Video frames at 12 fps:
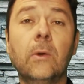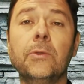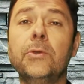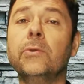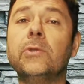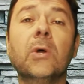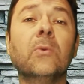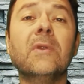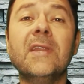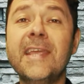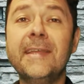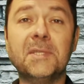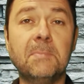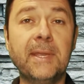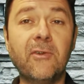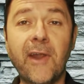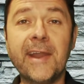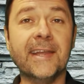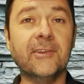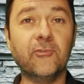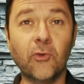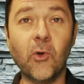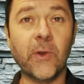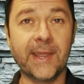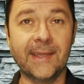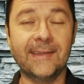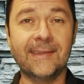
You don't need to be great at drawing.